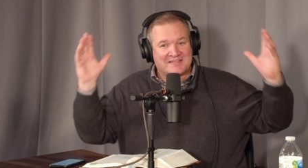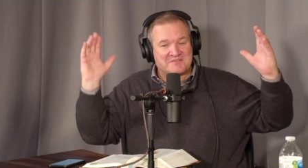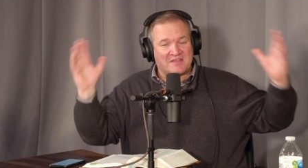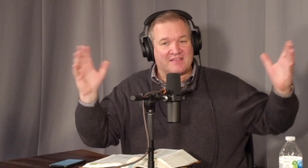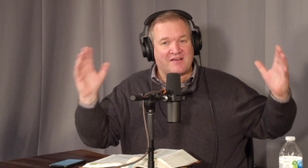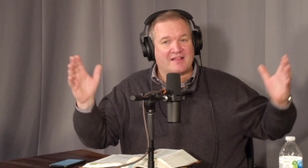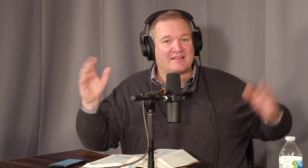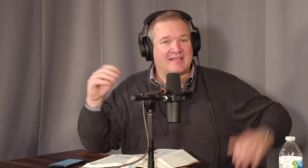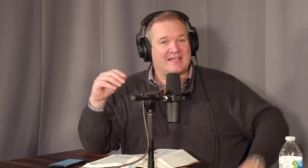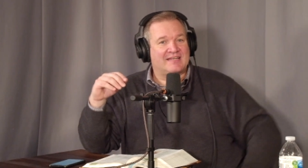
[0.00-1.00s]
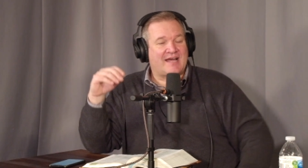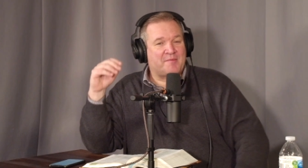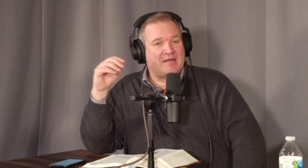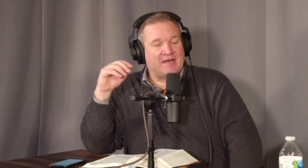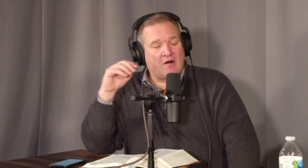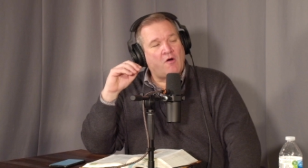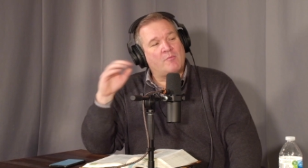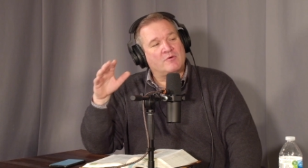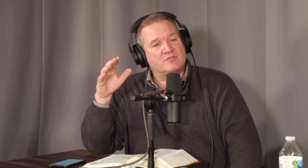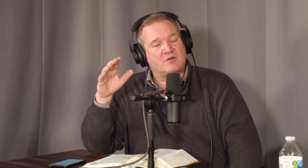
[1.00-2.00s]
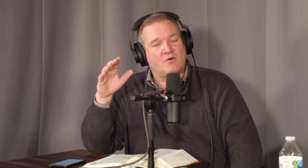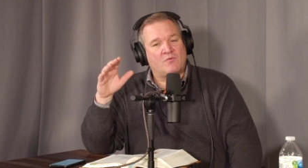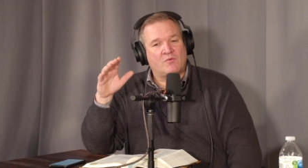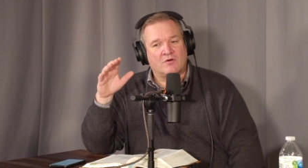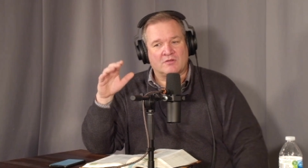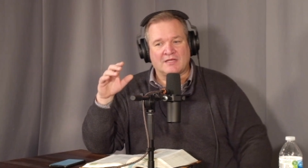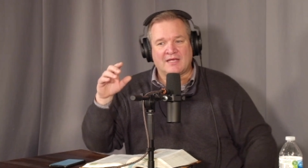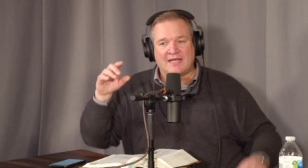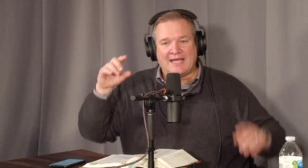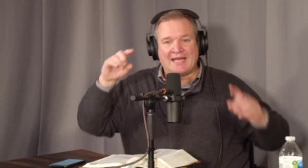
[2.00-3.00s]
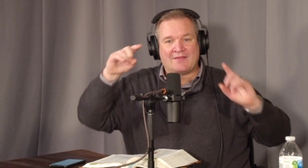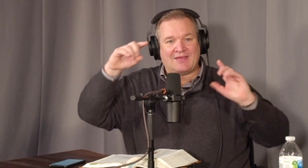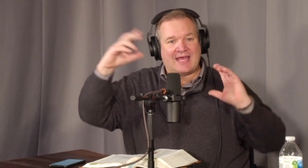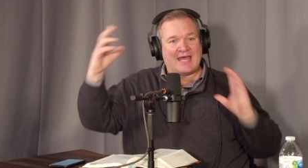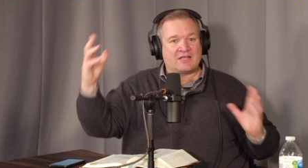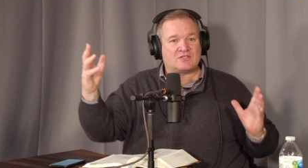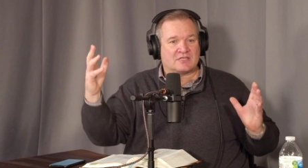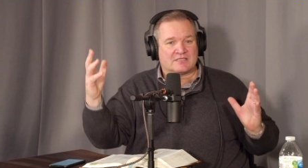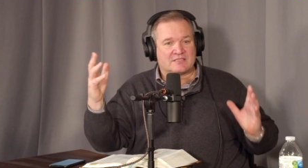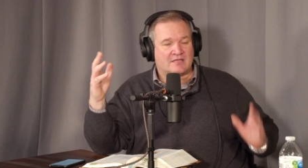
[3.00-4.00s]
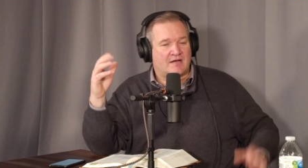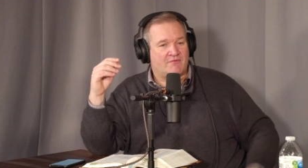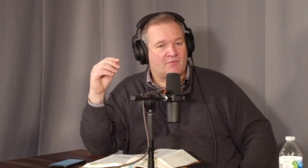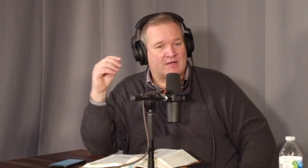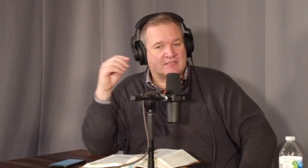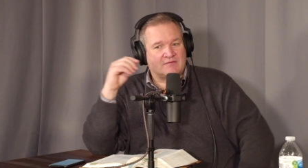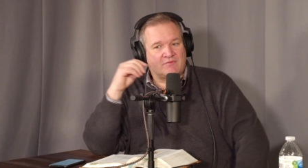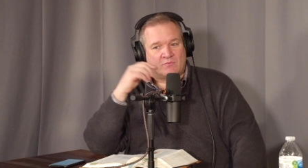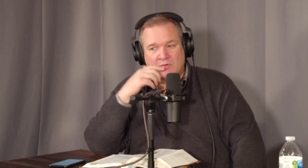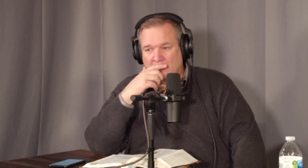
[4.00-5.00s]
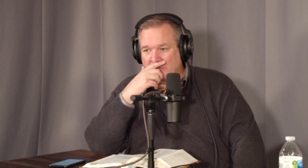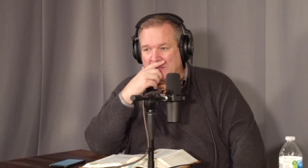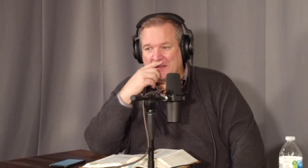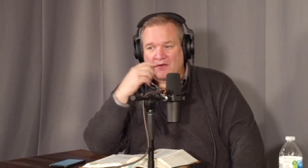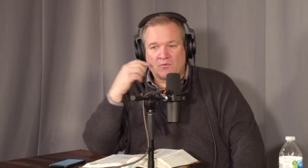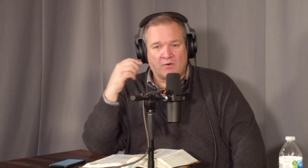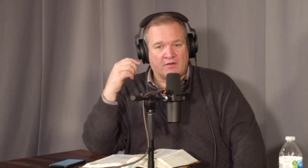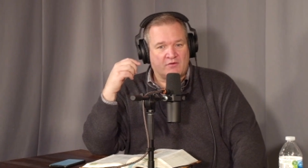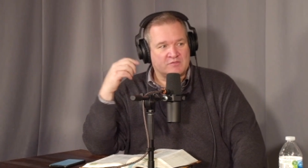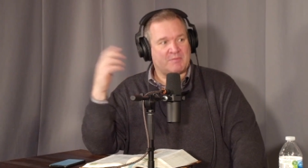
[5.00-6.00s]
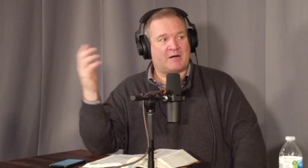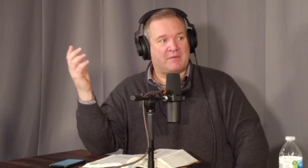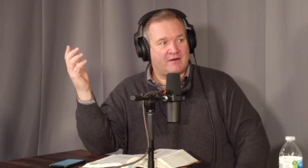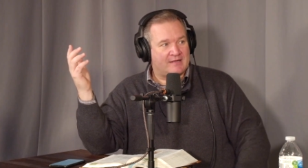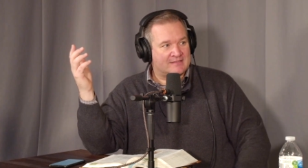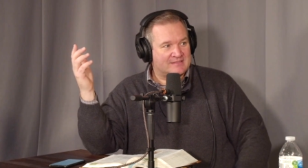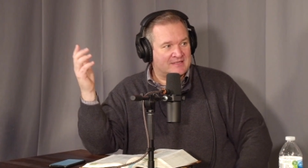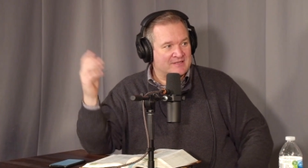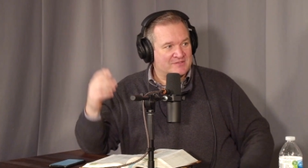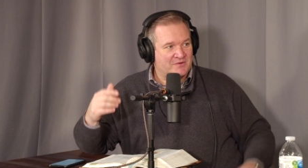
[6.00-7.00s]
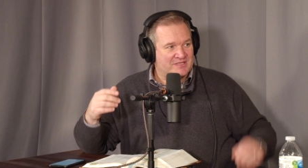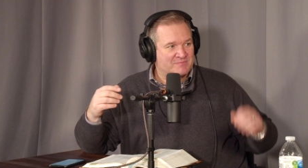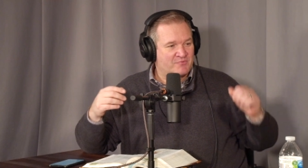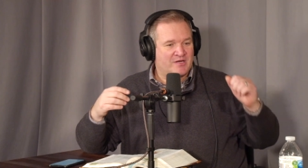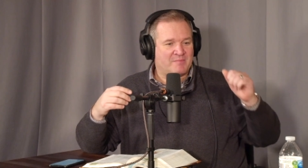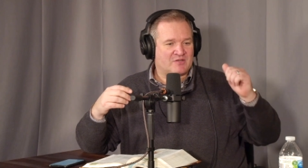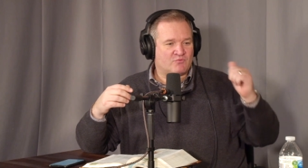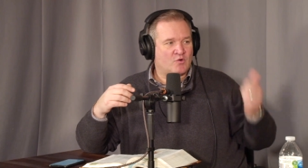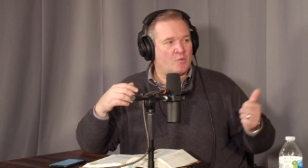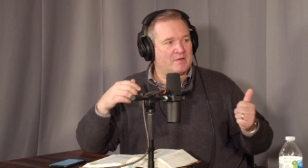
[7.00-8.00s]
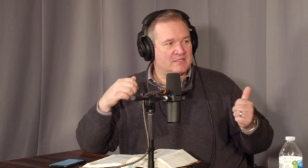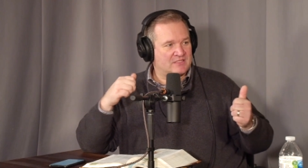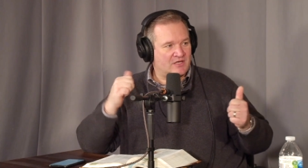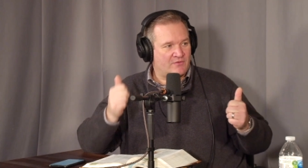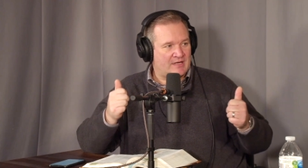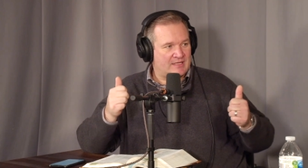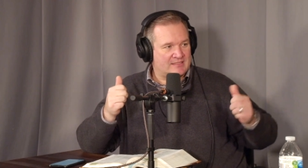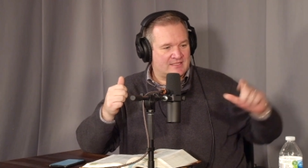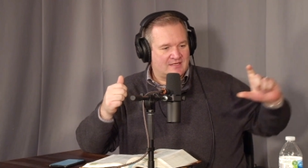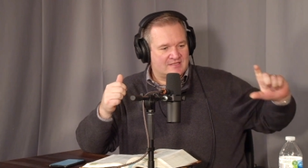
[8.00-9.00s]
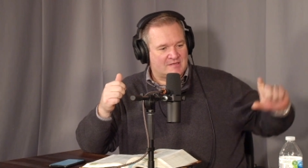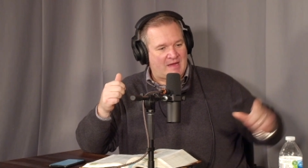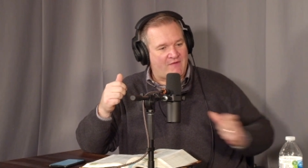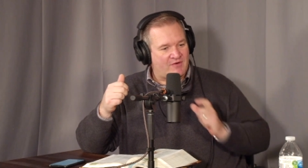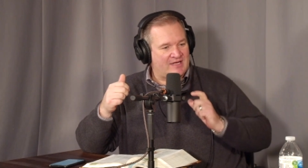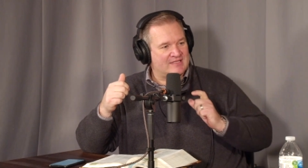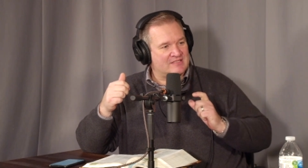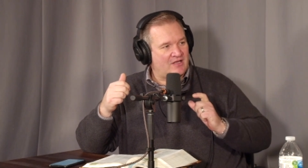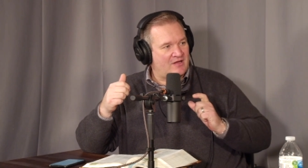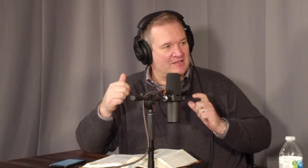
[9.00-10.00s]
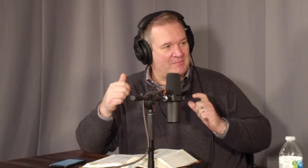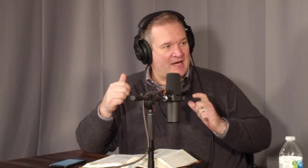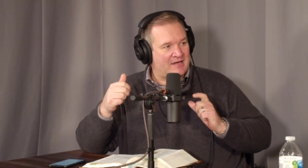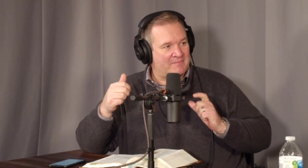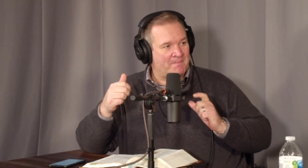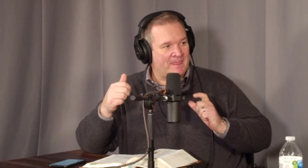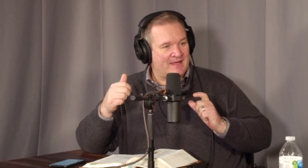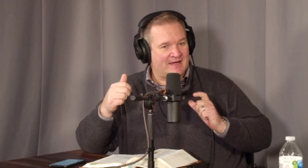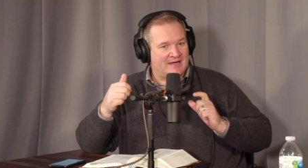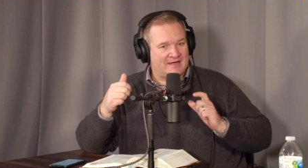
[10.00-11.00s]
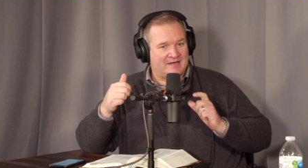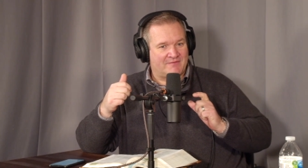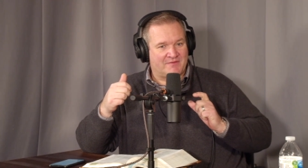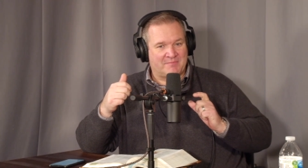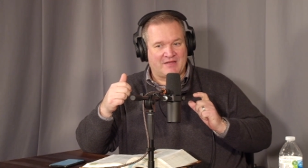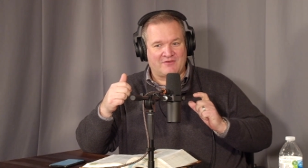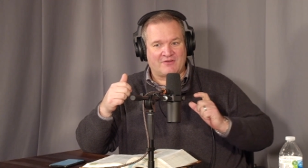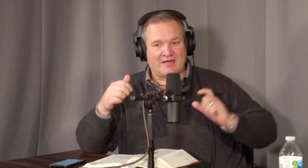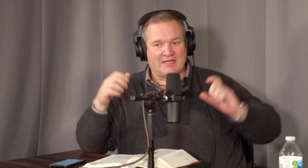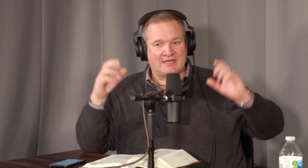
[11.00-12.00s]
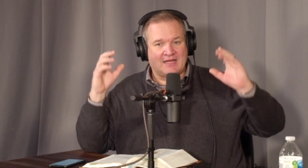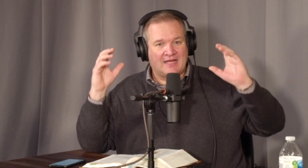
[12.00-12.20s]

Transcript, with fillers: so they thought that they had dominated almost the whole world, and on the edges of the rest of the world were those barbarians. So it's pretty much Romans, Greeks, some Africans along the bottom uh, of the Mediterranean,